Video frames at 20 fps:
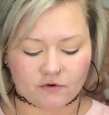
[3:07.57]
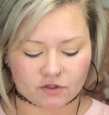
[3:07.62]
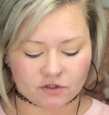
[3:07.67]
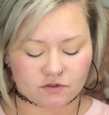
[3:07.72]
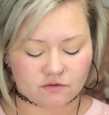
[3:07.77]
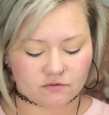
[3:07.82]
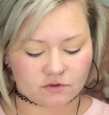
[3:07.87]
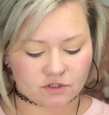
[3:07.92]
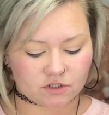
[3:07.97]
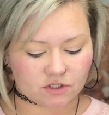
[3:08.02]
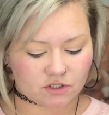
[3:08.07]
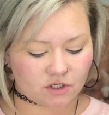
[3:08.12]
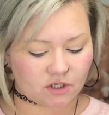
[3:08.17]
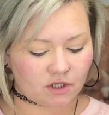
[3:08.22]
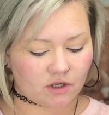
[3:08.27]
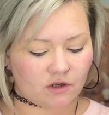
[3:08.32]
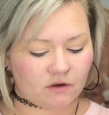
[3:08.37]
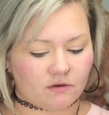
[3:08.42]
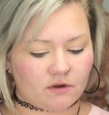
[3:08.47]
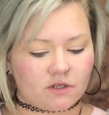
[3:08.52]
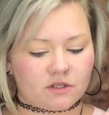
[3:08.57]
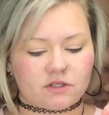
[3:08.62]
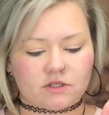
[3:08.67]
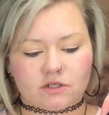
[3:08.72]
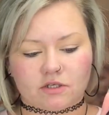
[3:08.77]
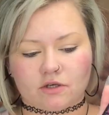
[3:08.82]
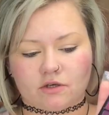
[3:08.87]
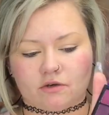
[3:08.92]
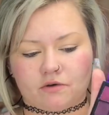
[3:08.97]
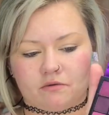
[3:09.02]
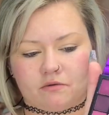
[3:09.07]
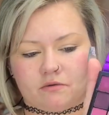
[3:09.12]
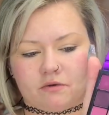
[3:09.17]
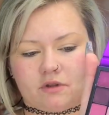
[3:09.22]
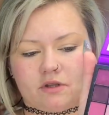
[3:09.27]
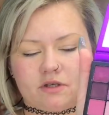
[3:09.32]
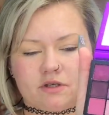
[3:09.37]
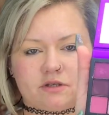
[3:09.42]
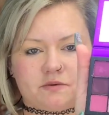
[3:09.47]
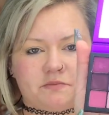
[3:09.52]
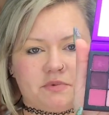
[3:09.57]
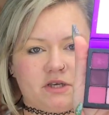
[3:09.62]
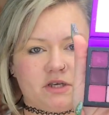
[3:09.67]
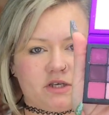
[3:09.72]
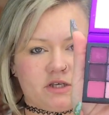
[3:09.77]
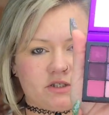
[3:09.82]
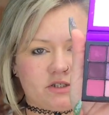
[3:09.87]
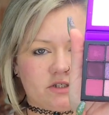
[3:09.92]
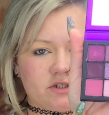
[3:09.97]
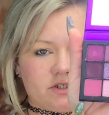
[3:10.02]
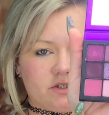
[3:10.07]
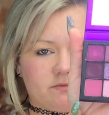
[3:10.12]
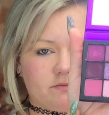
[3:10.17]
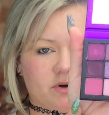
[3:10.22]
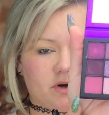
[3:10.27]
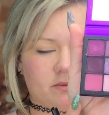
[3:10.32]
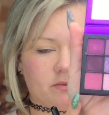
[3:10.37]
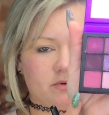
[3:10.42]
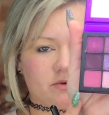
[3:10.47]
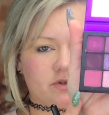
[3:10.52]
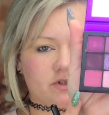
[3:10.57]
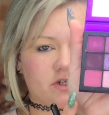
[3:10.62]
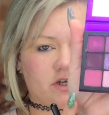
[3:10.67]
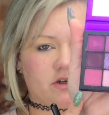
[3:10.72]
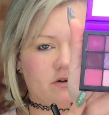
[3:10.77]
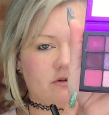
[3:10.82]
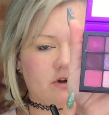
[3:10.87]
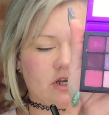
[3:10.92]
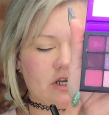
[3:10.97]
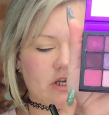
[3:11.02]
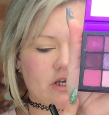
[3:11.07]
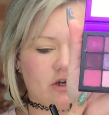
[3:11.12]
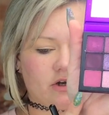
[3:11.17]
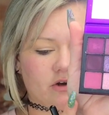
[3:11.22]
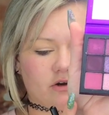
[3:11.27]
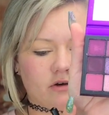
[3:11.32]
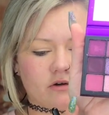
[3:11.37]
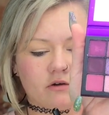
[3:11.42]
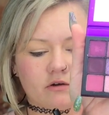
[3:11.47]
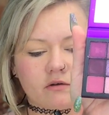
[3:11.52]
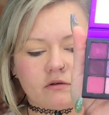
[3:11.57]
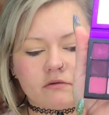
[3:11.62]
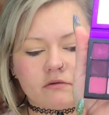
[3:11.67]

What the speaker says: First, we're just going to go into this pinkish purple shade right here.